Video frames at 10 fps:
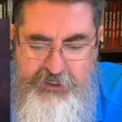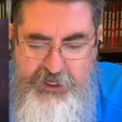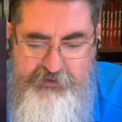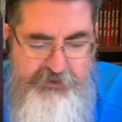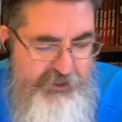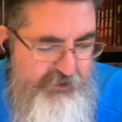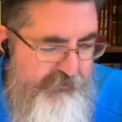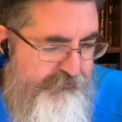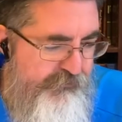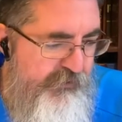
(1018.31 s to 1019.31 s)
And
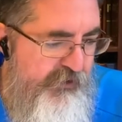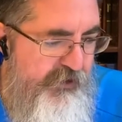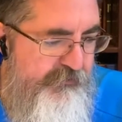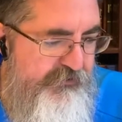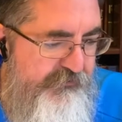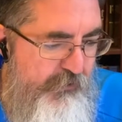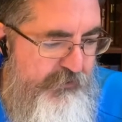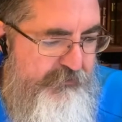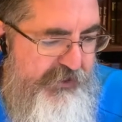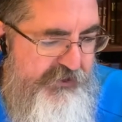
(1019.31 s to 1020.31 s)
then comes the
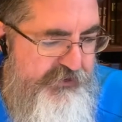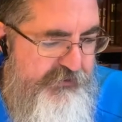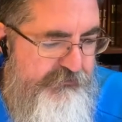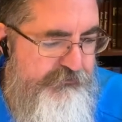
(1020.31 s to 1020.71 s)
4th beast.